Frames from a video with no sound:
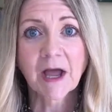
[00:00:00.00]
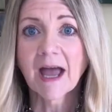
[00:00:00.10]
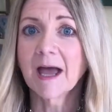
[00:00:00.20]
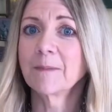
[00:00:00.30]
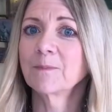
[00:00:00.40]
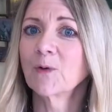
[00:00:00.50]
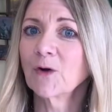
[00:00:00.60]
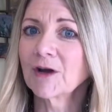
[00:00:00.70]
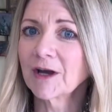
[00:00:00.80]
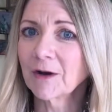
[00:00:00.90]
And
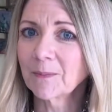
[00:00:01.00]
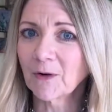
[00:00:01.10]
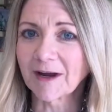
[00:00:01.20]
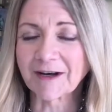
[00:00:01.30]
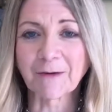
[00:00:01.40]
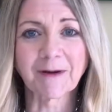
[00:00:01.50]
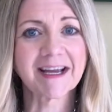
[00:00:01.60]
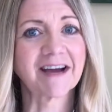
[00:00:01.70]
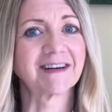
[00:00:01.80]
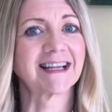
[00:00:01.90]
boy, oh boy, do we
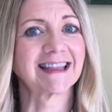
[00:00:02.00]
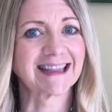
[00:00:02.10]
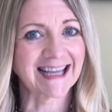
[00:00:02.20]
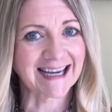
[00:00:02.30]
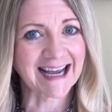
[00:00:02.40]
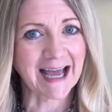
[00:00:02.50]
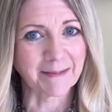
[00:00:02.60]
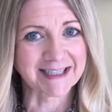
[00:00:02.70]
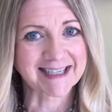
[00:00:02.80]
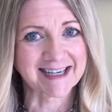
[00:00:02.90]
have a lot of
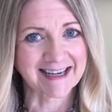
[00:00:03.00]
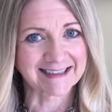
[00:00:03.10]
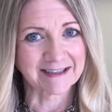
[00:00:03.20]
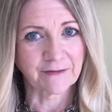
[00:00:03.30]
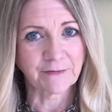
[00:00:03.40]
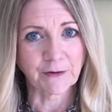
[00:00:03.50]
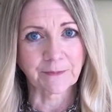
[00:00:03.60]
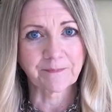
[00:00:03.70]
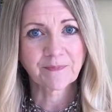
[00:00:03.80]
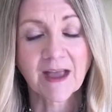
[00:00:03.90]
habits connected to food.
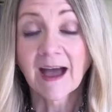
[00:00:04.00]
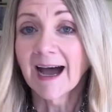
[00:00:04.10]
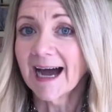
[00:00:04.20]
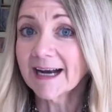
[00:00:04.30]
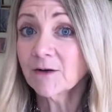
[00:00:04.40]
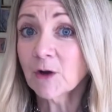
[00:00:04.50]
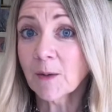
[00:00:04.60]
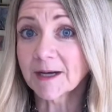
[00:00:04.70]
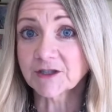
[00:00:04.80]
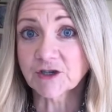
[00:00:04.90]
I don't know
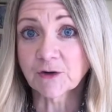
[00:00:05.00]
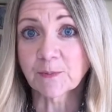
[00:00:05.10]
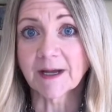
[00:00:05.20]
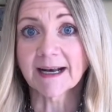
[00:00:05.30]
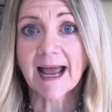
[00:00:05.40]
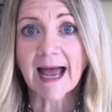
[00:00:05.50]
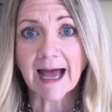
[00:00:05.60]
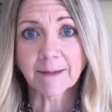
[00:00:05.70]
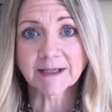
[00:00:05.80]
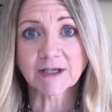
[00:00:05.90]
about you, but
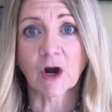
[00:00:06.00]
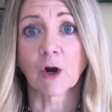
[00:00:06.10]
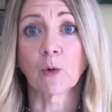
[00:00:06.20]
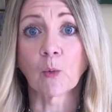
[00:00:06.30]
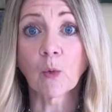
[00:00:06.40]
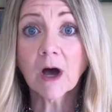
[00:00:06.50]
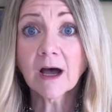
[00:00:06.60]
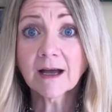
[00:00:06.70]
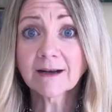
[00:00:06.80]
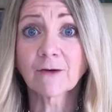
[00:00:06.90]
habits are
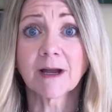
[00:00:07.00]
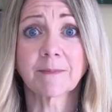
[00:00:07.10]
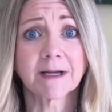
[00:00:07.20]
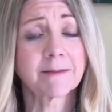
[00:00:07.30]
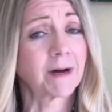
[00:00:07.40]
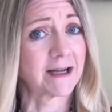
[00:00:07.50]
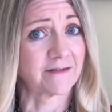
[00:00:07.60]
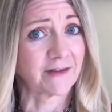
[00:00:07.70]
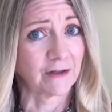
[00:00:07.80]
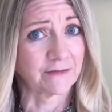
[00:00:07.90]
one great big
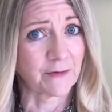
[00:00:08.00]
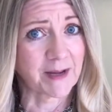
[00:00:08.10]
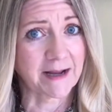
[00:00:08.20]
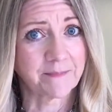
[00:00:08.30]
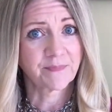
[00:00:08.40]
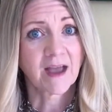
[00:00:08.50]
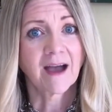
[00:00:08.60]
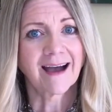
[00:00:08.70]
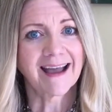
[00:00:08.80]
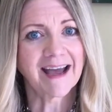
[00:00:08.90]
minefield for me.
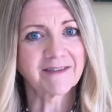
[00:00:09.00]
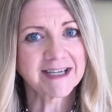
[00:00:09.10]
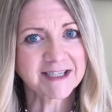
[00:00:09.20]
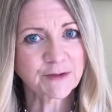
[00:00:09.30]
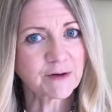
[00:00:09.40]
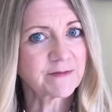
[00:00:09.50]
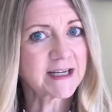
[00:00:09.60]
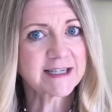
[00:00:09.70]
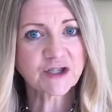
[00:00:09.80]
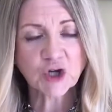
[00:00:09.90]
I have a history of
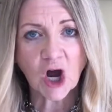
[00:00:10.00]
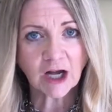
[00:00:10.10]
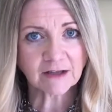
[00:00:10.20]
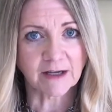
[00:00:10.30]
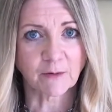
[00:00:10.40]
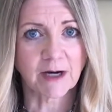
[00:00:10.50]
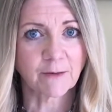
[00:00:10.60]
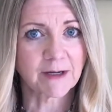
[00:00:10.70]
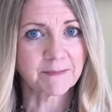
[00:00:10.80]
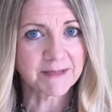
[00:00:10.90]
eating chocolate when I
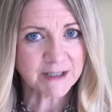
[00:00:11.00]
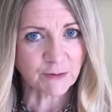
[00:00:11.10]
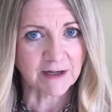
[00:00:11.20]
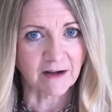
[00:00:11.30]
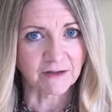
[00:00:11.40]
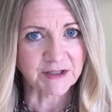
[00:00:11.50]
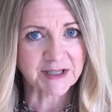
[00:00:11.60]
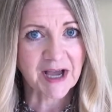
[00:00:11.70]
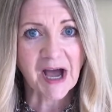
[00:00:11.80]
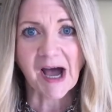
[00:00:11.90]
read mystery novels.
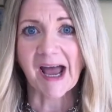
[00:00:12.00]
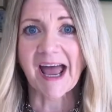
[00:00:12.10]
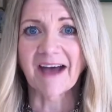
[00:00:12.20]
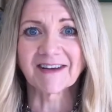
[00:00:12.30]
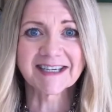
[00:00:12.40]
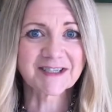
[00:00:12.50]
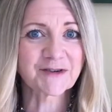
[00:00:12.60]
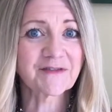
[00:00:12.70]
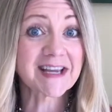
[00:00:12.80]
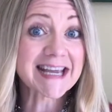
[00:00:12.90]
I have a
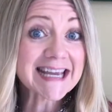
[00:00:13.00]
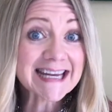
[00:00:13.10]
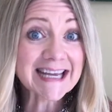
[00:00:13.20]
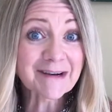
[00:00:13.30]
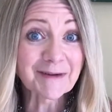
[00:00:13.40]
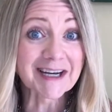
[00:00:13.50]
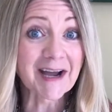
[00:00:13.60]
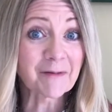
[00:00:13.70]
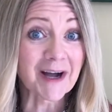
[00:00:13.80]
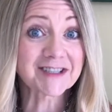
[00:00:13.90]
history of eating when I
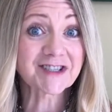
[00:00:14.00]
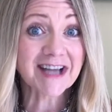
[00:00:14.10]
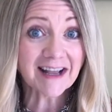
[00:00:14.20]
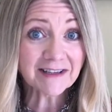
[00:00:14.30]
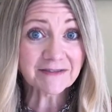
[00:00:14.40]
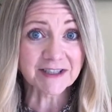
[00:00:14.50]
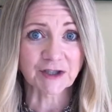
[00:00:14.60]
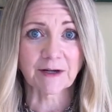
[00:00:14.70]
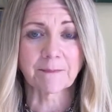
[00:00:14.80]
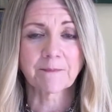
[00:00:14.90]
watch
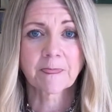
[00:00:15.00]
television.